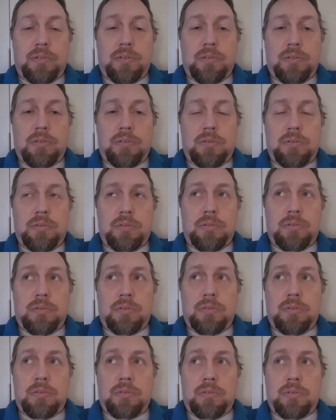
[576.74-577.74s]

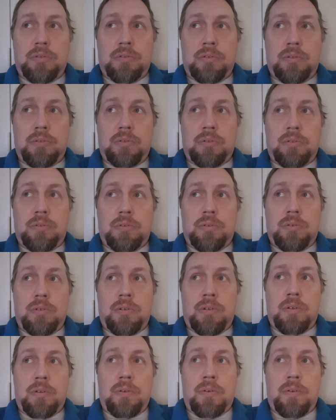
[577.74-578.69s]
No one is speaking in this clip.